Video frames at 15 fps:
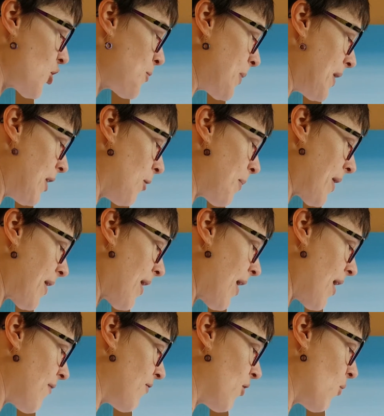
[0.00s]
to be a little bit
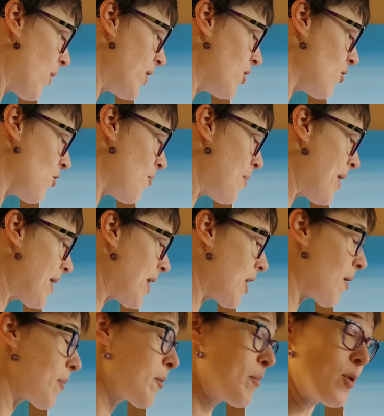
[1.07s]
careful when you're picking
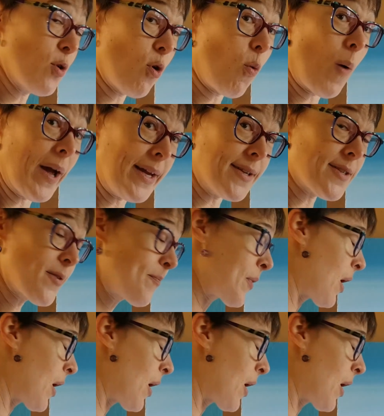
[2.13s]
up the pure white